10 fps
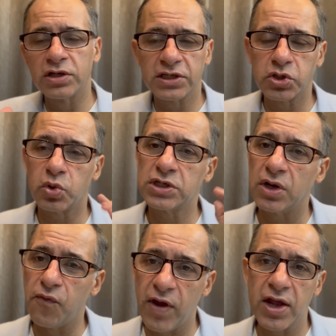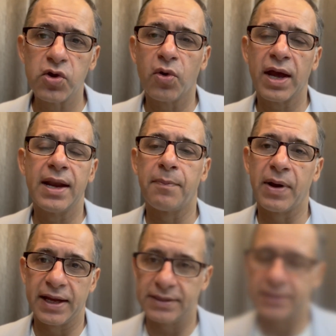situation where you can
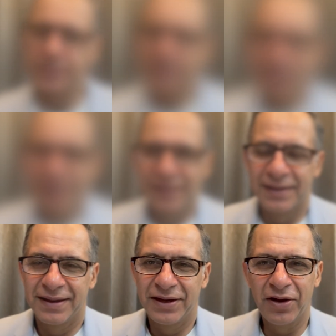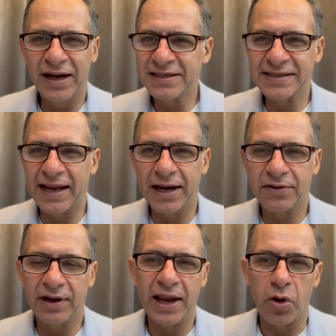apply this. Now let's take a
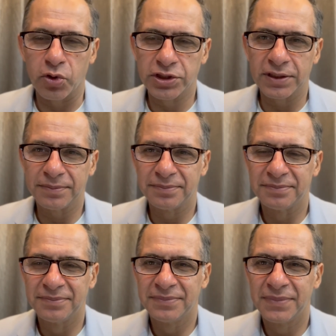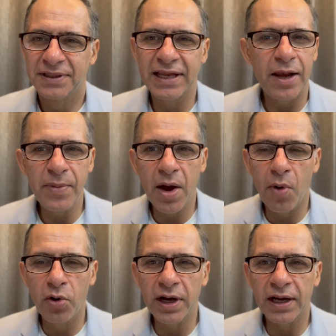tricky question. Tell me about